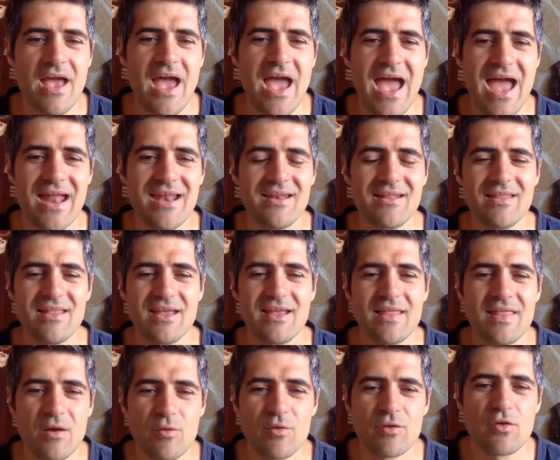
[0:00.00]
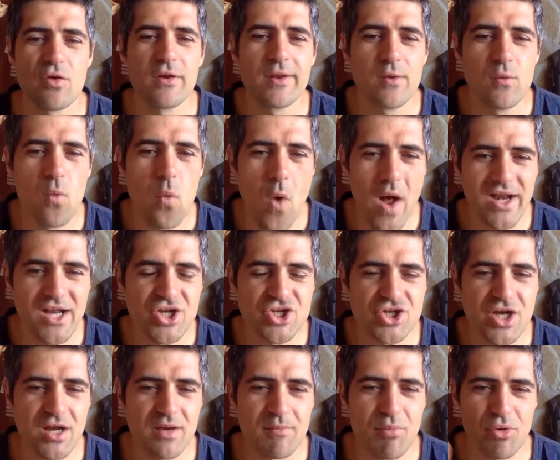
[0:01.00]
and th there was only one
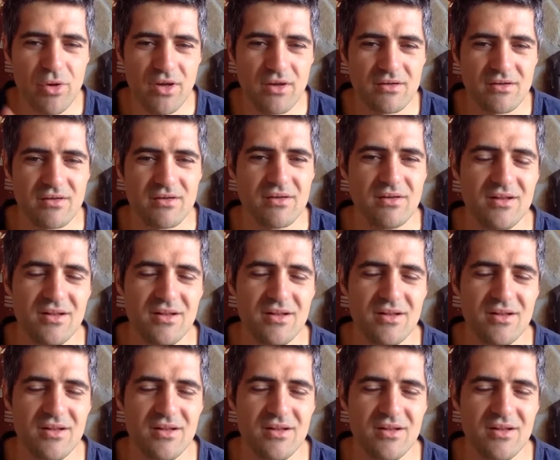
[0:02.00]
checkpoint.